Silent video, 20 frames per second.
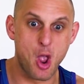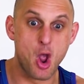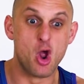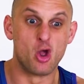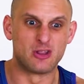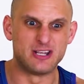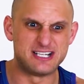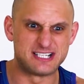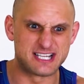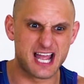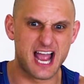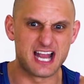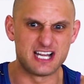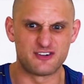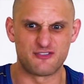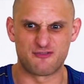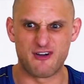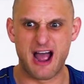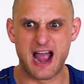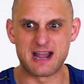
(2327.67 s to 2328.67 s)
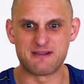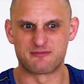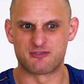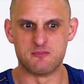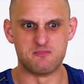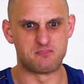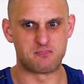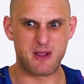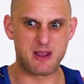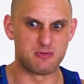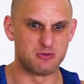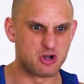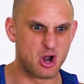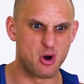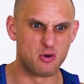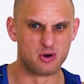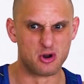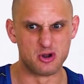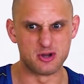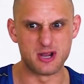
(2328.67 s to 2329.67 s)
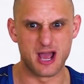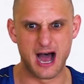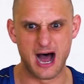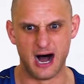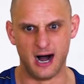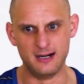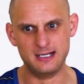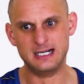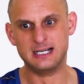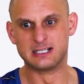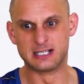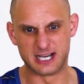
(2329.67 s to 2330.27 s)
early stage fame from people knowing who you are.